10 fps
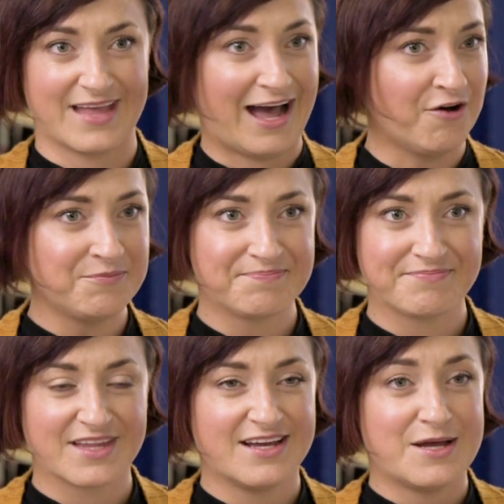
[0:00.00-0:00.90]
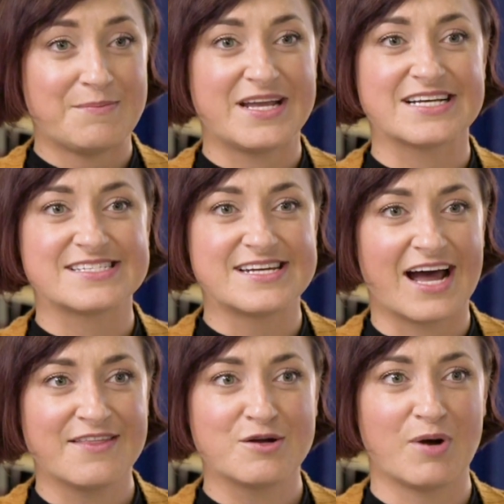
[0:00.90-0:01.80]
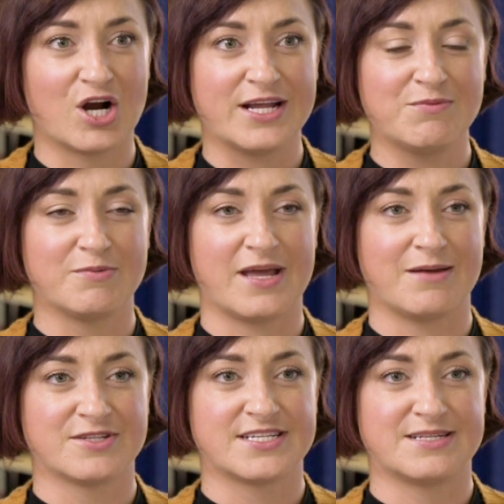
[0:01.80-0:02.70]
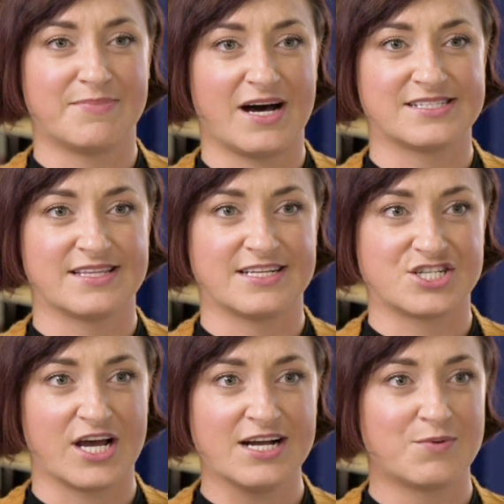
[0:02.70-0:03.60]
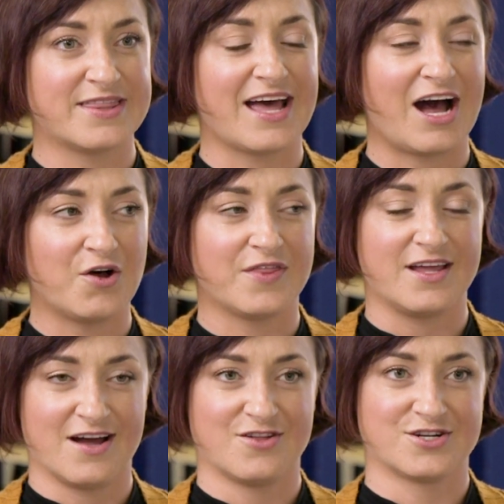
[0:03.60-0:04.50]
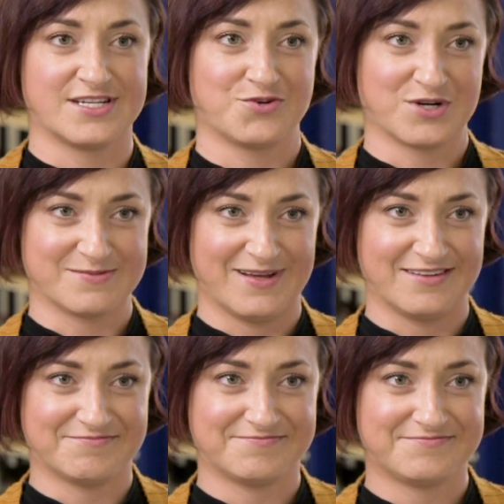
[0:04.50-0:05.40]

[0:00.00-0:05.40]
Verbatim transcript: How? Because neither party will be able to deposit the check without the other's endorsement.